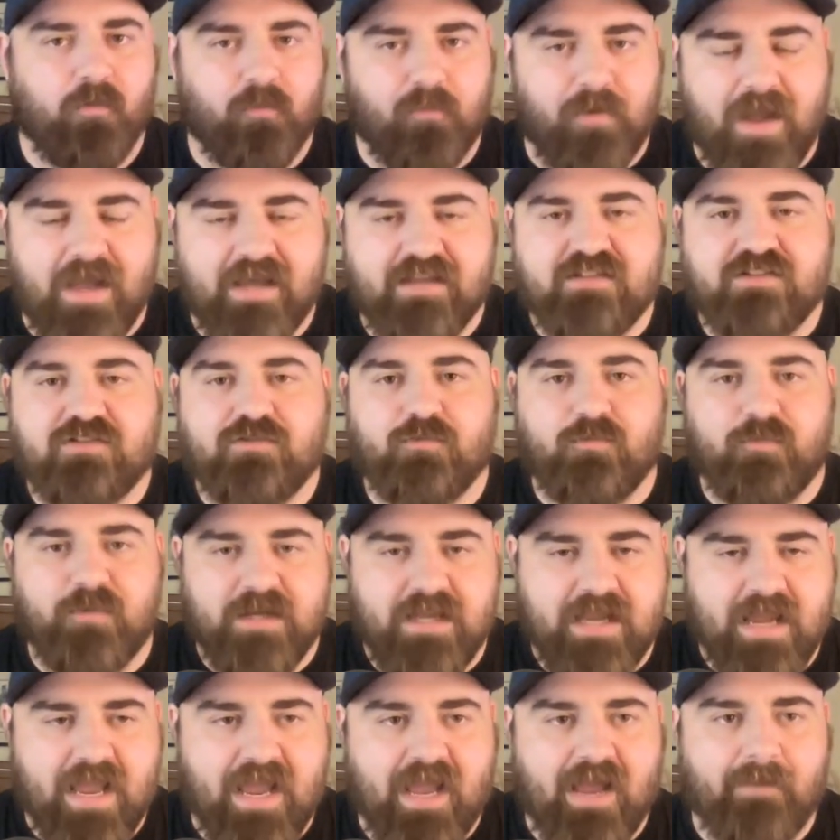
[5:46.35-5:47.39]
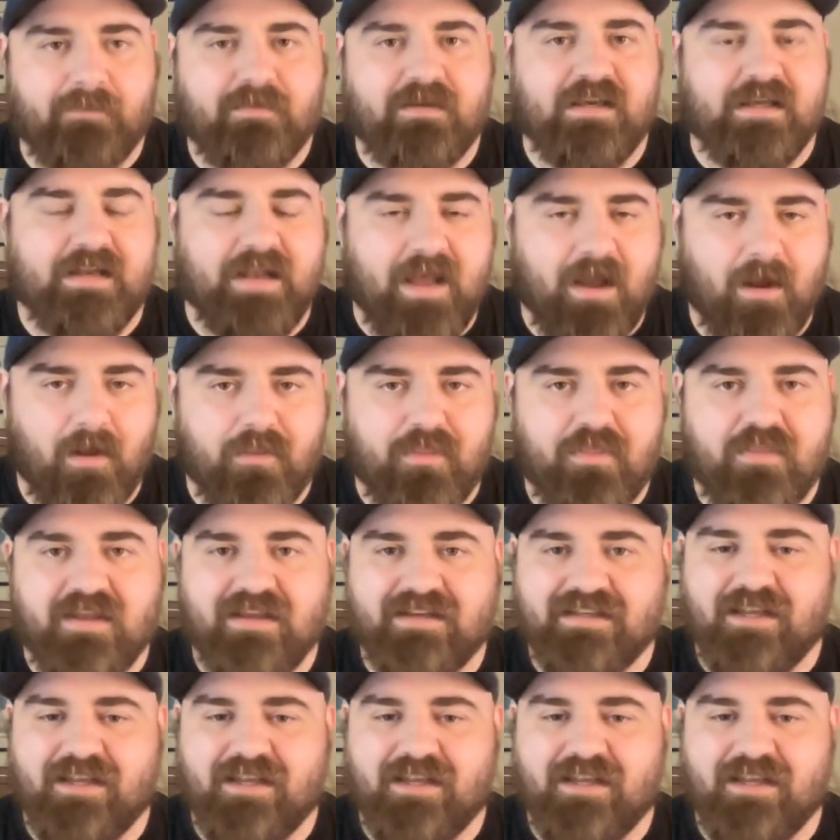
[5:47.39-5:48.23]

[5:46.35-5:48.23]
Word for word: rest, rehab, get healthy,